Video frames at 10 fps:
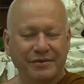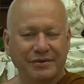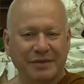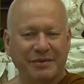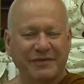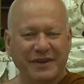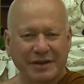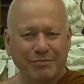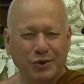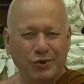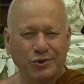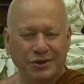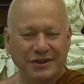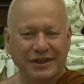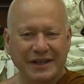something very
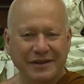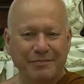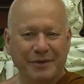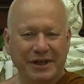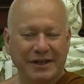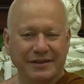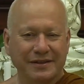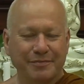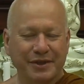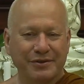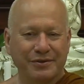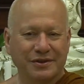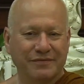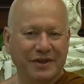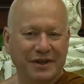important in the mind
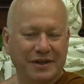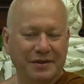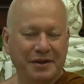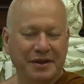because of our